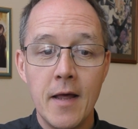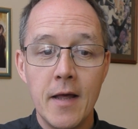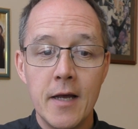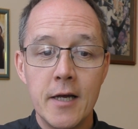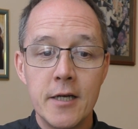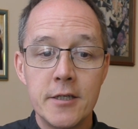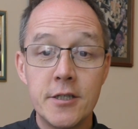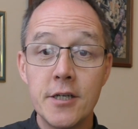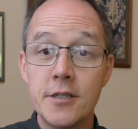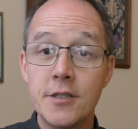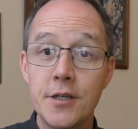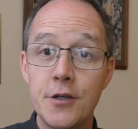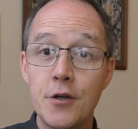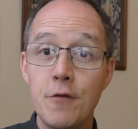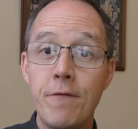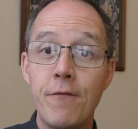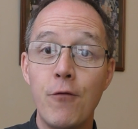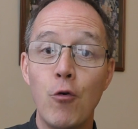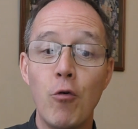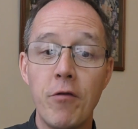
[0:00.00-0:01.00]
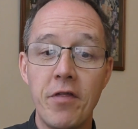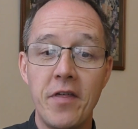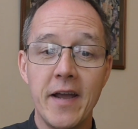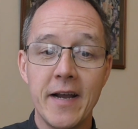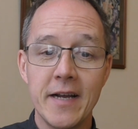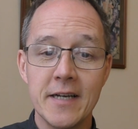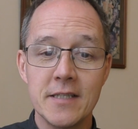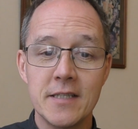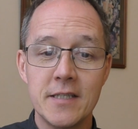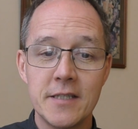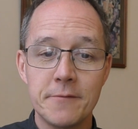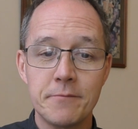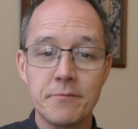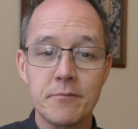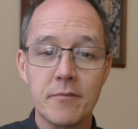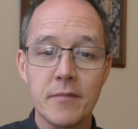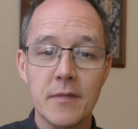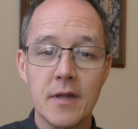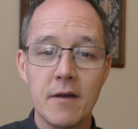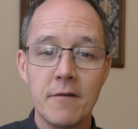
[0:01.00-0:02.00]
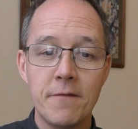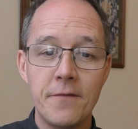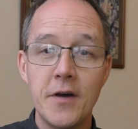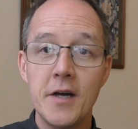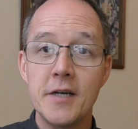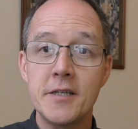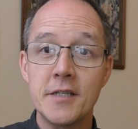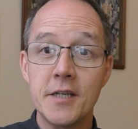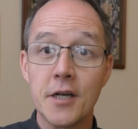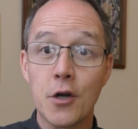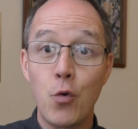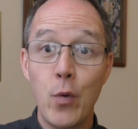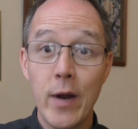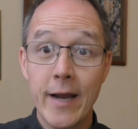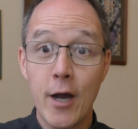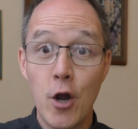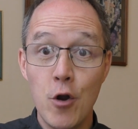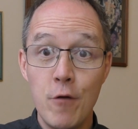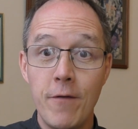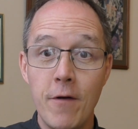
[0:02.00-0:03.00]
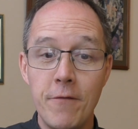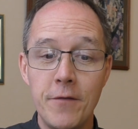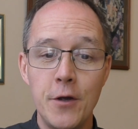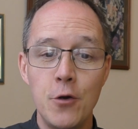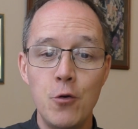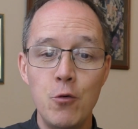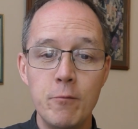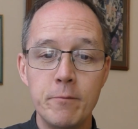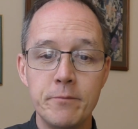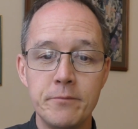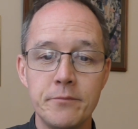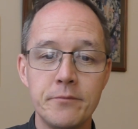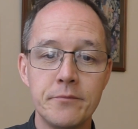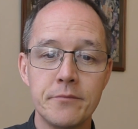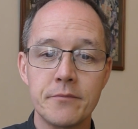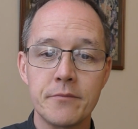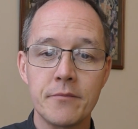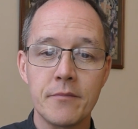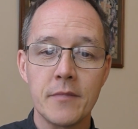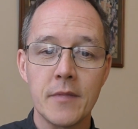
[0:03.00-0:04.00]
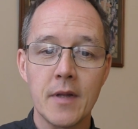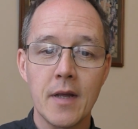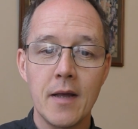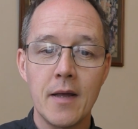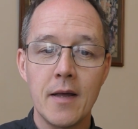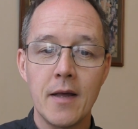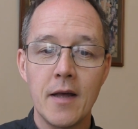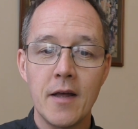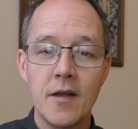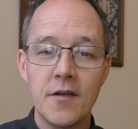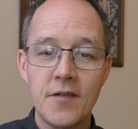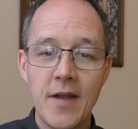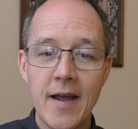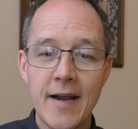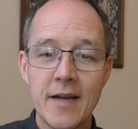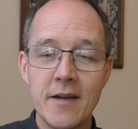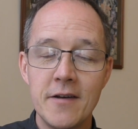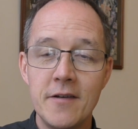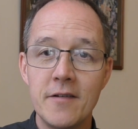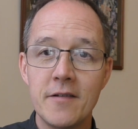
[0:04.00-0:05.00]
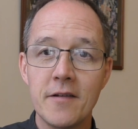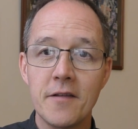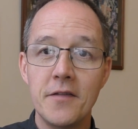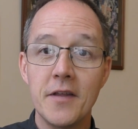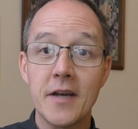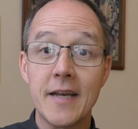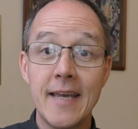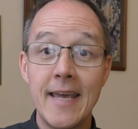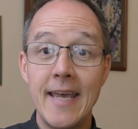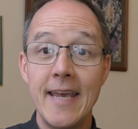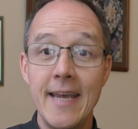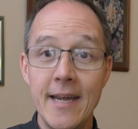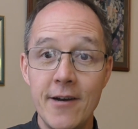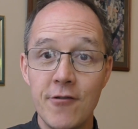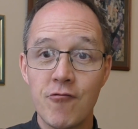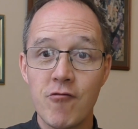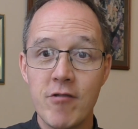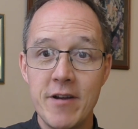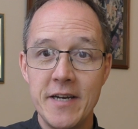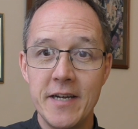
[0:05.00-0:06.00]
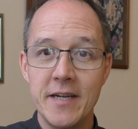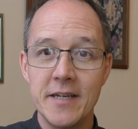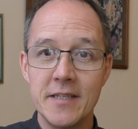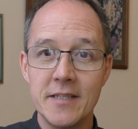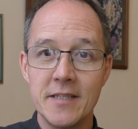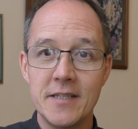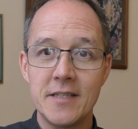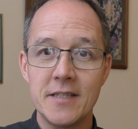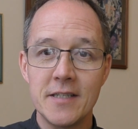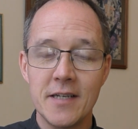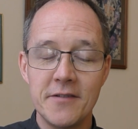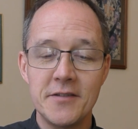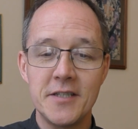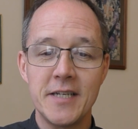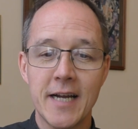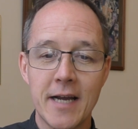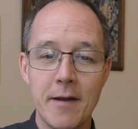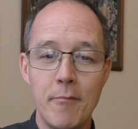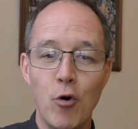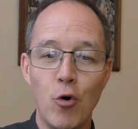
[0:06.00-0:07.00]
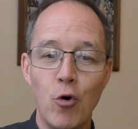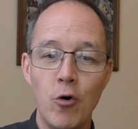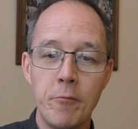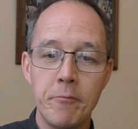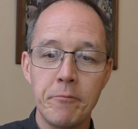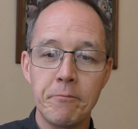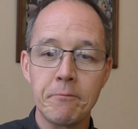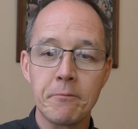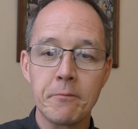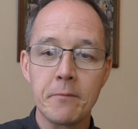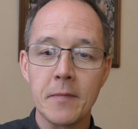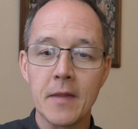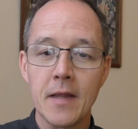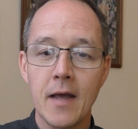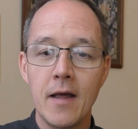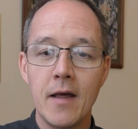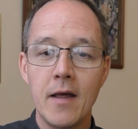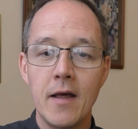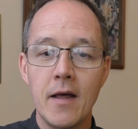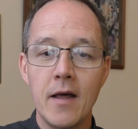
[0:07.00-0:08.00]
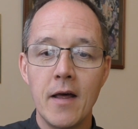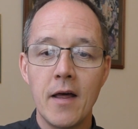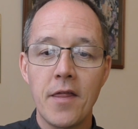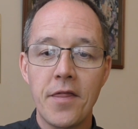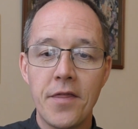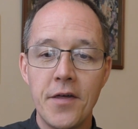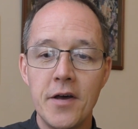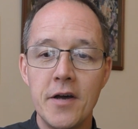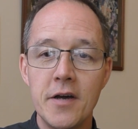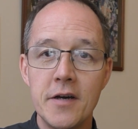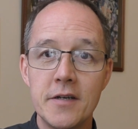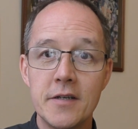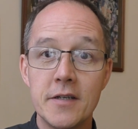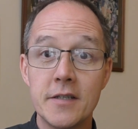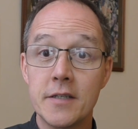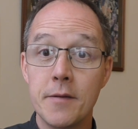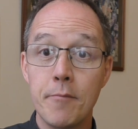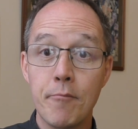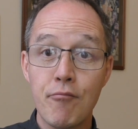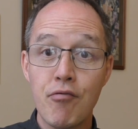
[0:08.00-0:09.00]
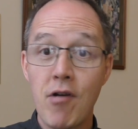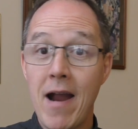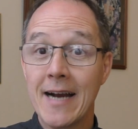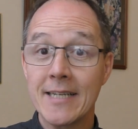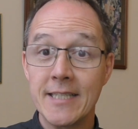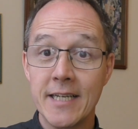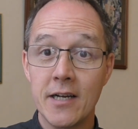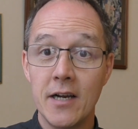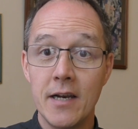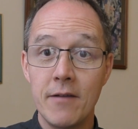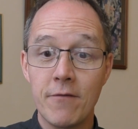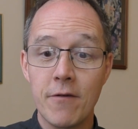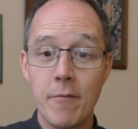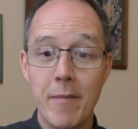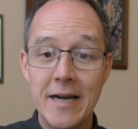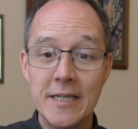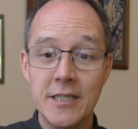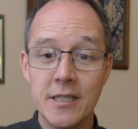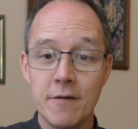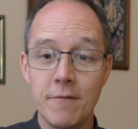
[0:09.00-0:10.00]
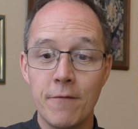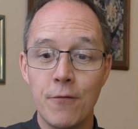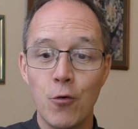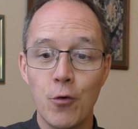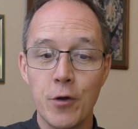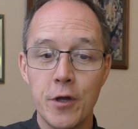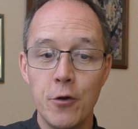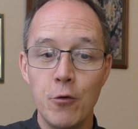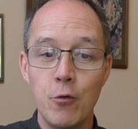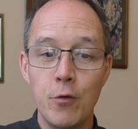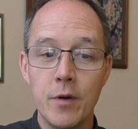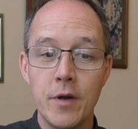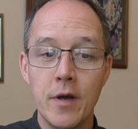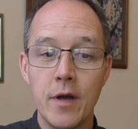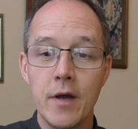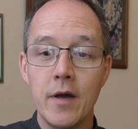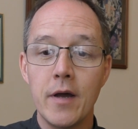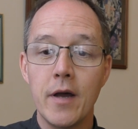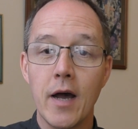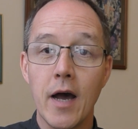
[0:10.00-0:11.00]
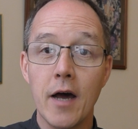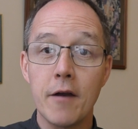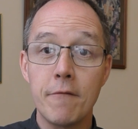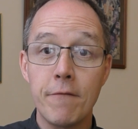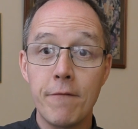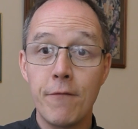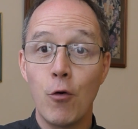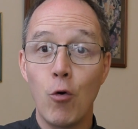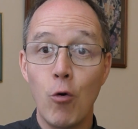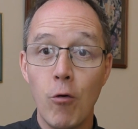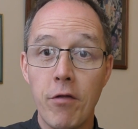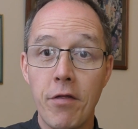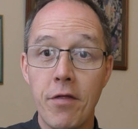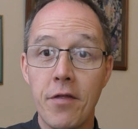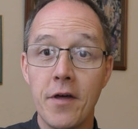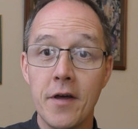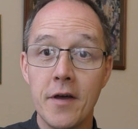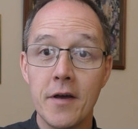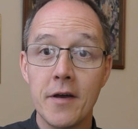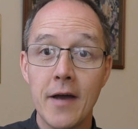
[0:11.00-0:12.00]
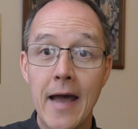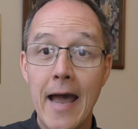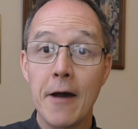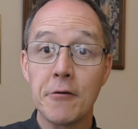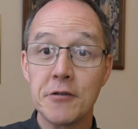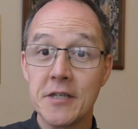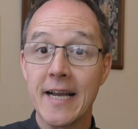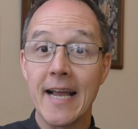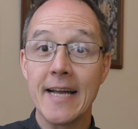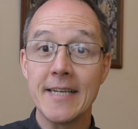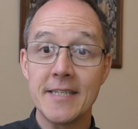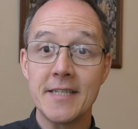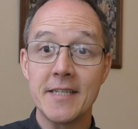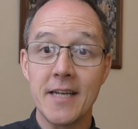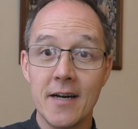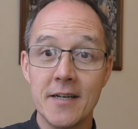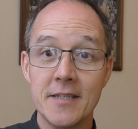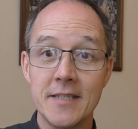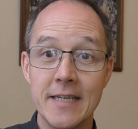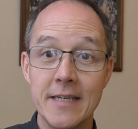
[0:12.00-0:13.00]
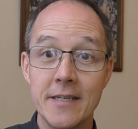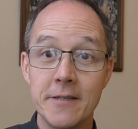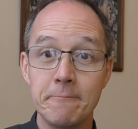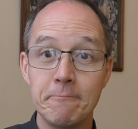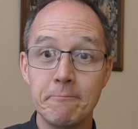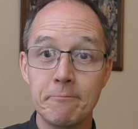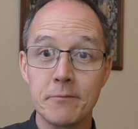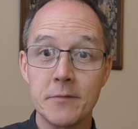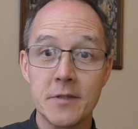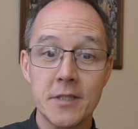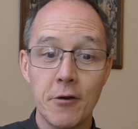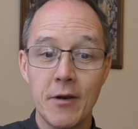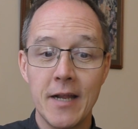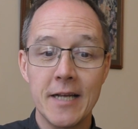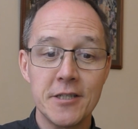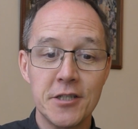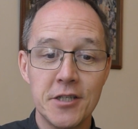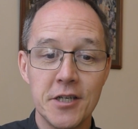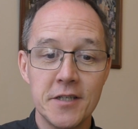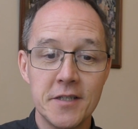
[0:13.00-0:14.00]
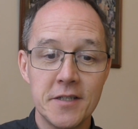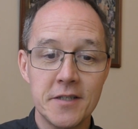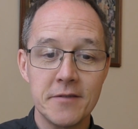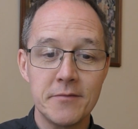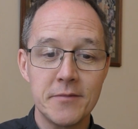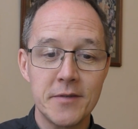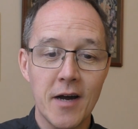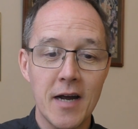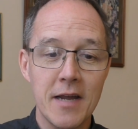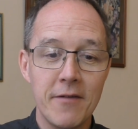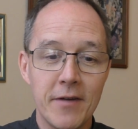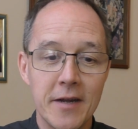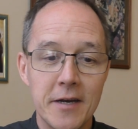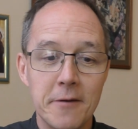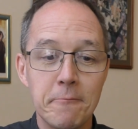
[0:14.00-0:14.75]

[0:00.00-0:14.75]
Just to do four things. First, a quick overview. Second, the key ingredients of Sycamore. Third, some practical information for you. And fourth, how to get started. So let's just dive in.